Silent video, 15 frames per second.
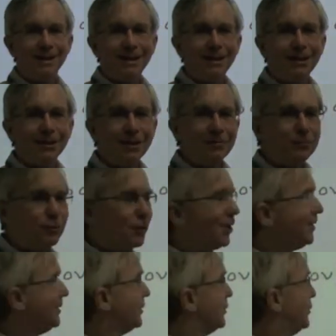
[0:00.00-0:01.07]
Here I've
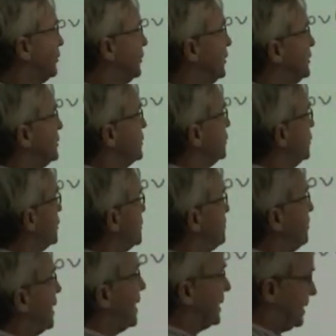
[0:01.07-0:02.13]
drawn the current source
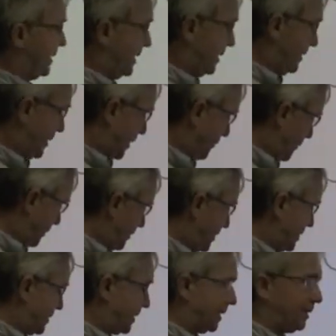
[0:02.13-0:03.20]
back in. I want to
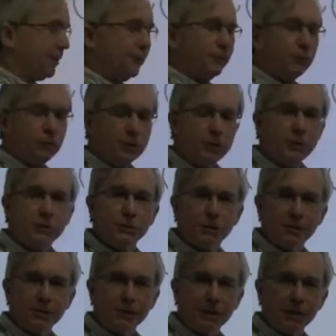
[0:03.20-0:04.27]
set the voltage
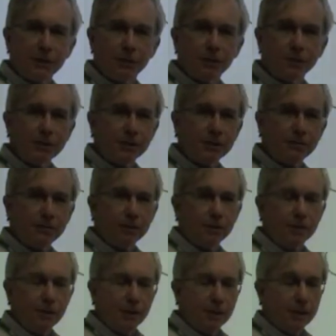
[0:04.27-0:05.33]
source equal to
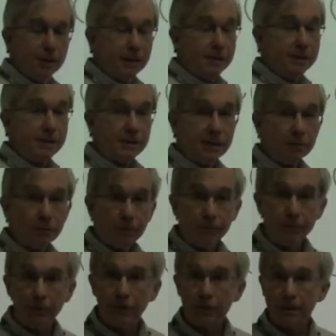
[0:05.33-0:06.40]
0. 0
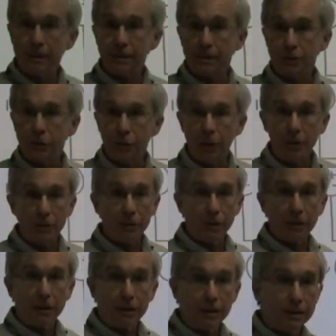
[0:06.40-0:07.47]
volts is a short
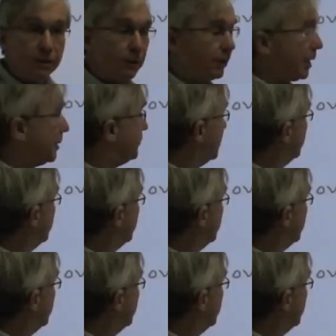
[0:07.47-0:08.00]
circuit, so let me